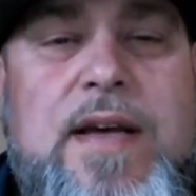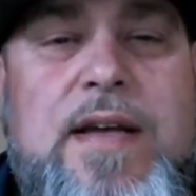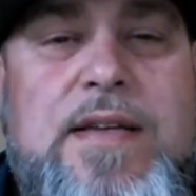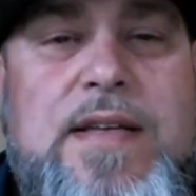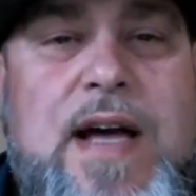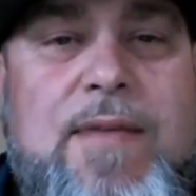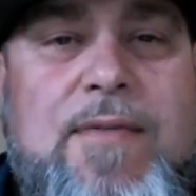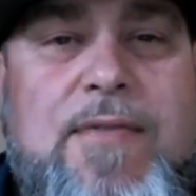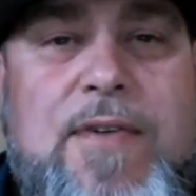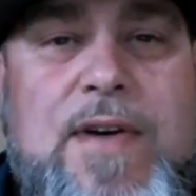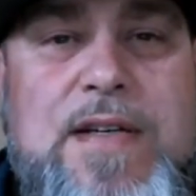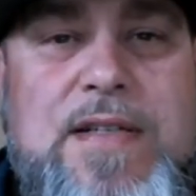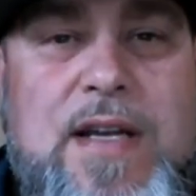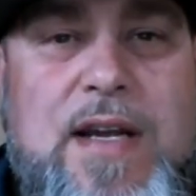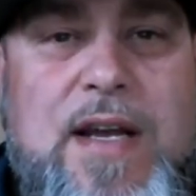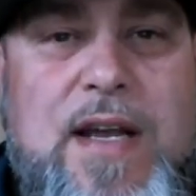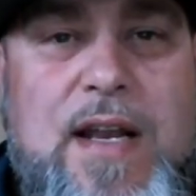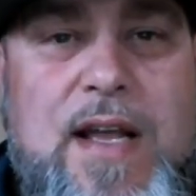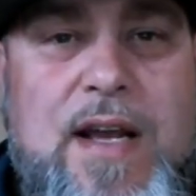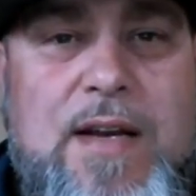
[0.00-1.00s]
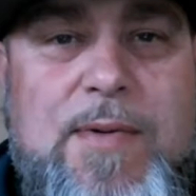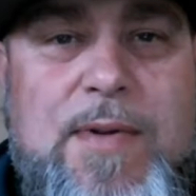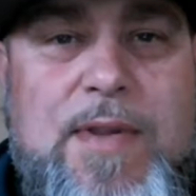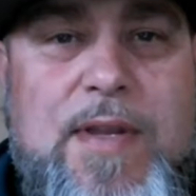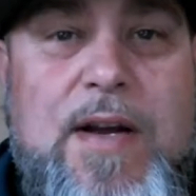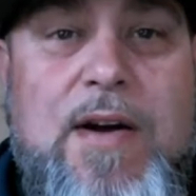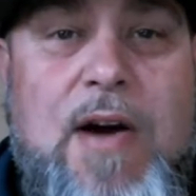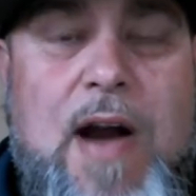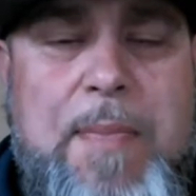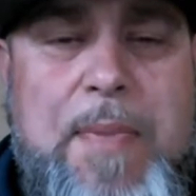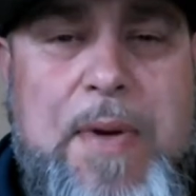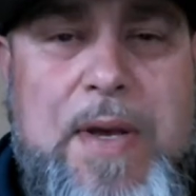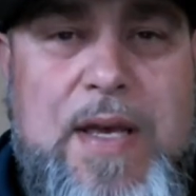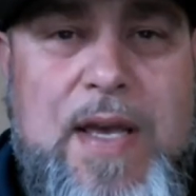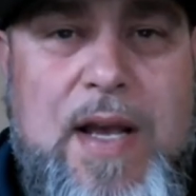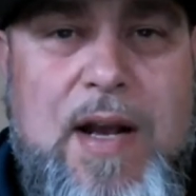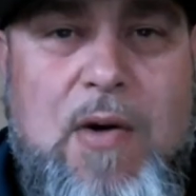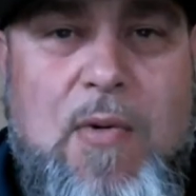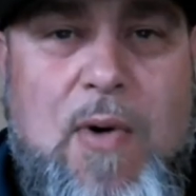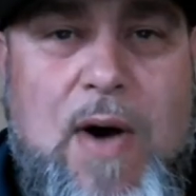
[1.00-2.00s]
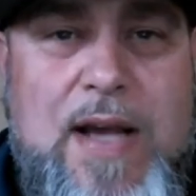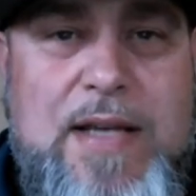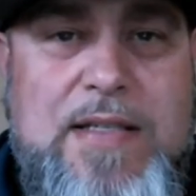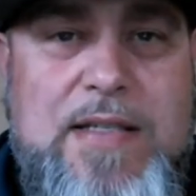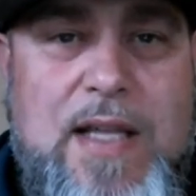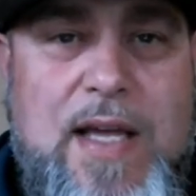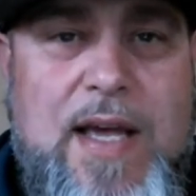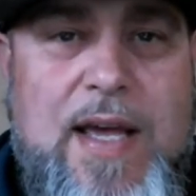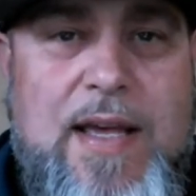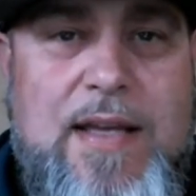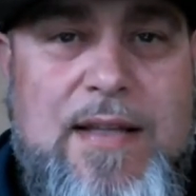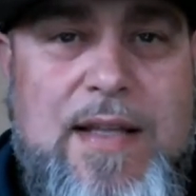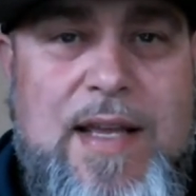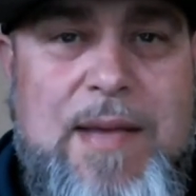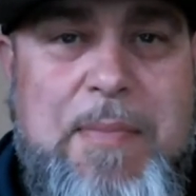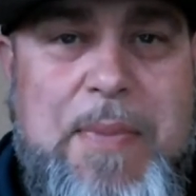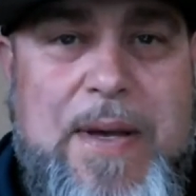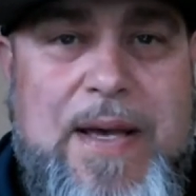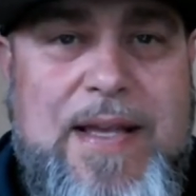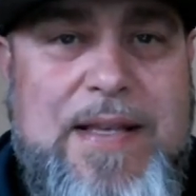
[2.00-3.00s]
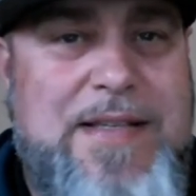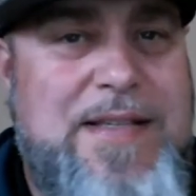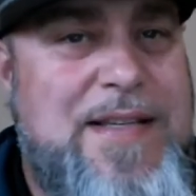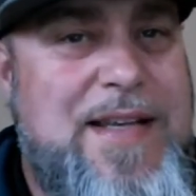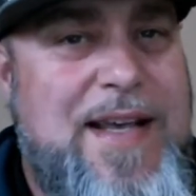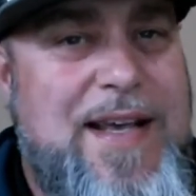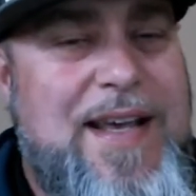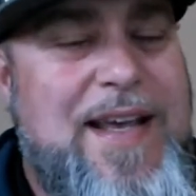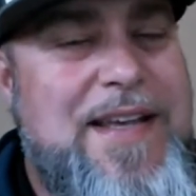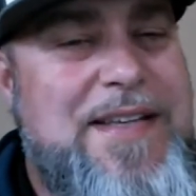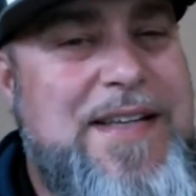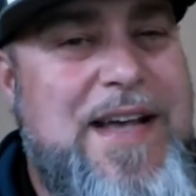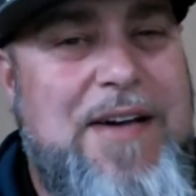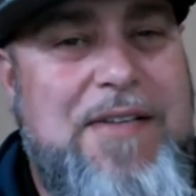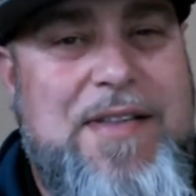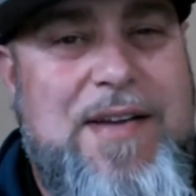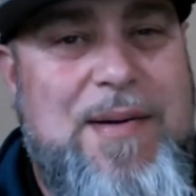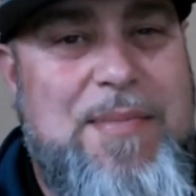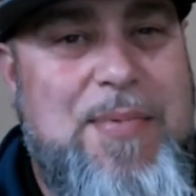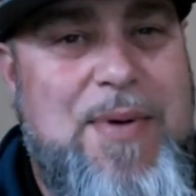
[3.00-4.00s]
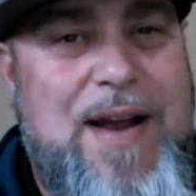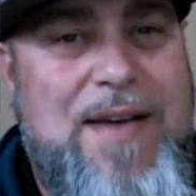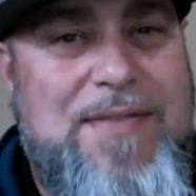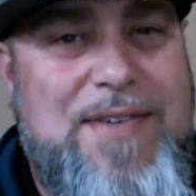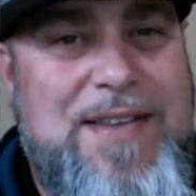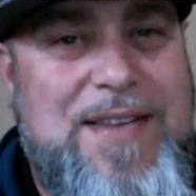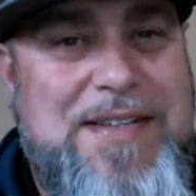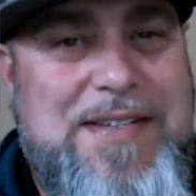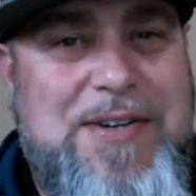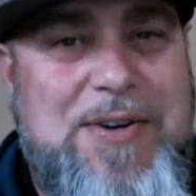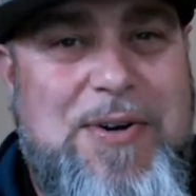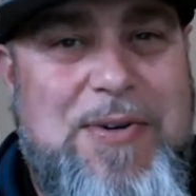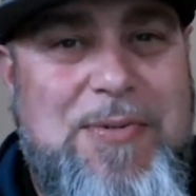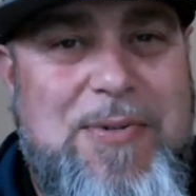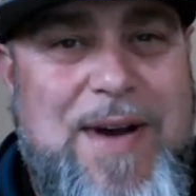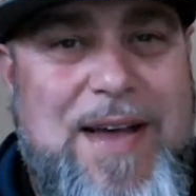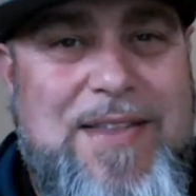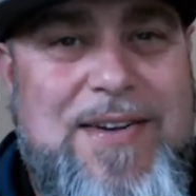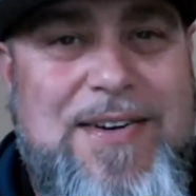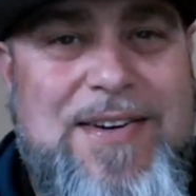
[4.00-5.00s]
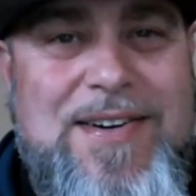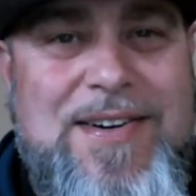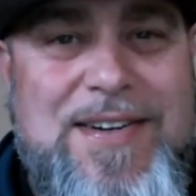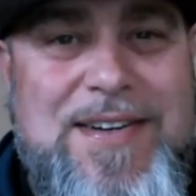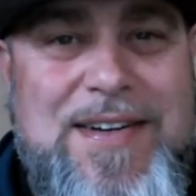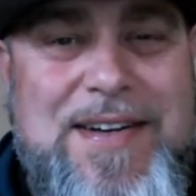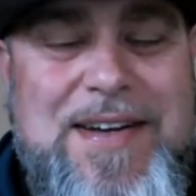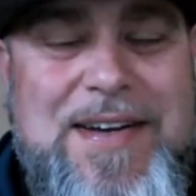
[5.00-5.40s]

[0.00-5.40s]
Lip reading: Time for us to connect with the crappie king of Weiss Lake, Lee Pitts. He's out there braving this cold weather.